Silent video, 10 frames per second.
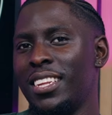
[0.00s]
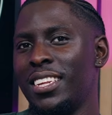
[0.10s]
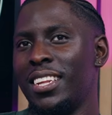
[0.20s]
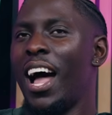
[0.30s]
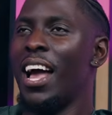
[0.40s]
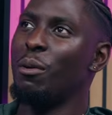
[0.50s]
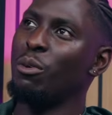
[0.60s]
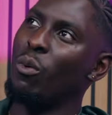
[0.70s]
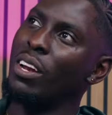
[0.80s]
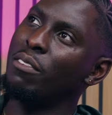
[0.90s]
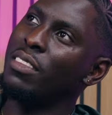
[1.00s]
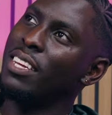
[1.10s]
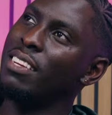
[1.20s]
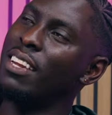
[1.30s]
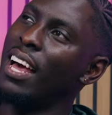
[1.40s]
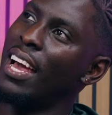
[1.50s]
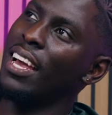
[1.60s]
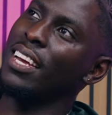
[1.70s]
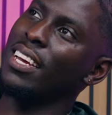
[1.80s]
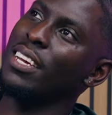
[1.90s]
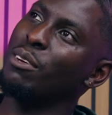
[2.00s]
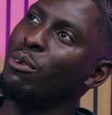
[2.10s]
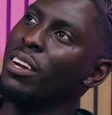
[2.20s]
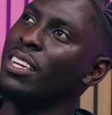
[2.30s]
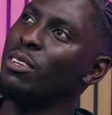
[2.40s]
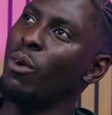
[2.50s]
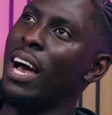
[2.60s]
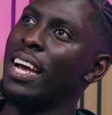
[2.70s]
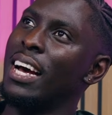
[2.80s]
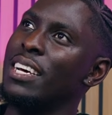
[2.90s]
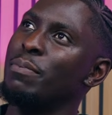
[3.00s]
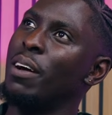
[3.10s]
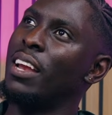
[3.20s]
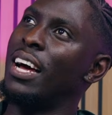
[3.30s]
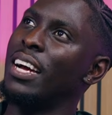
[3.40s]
Nah, he was one of these white guys, but like